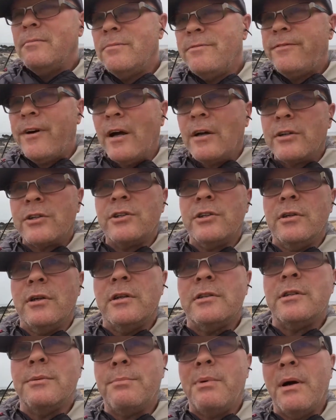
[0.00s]
function, I
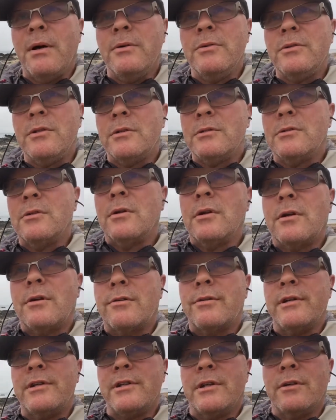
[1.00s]
suppose, the sort of
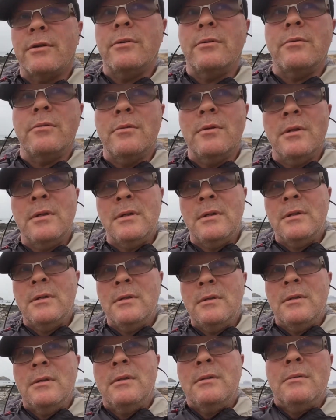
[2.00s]
critical
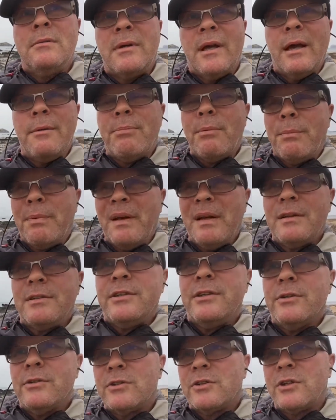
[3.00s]

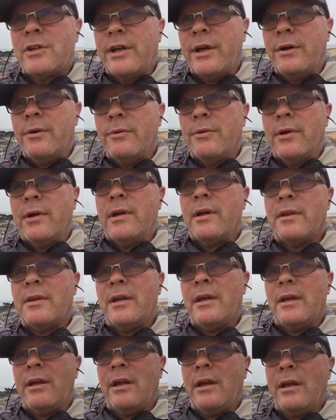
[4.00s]
capability or skill that I
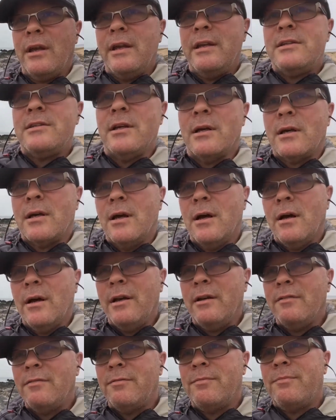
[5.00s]
think you need to
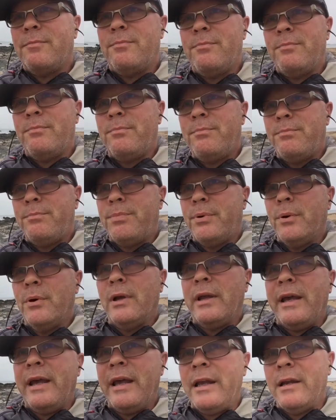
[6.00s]
kind of pull
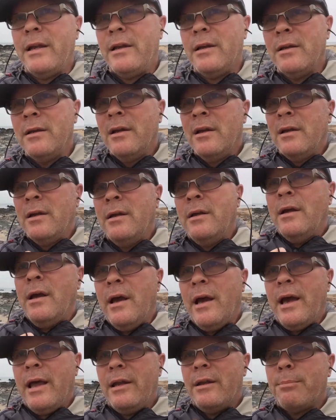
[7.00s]
in
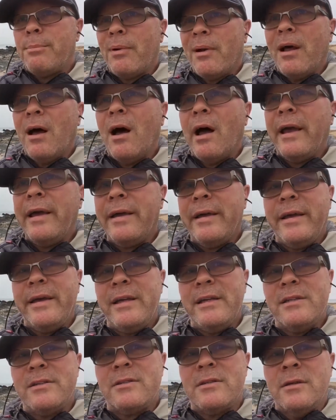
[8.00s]
and apply
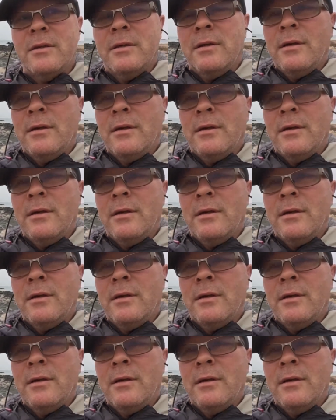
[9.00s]
is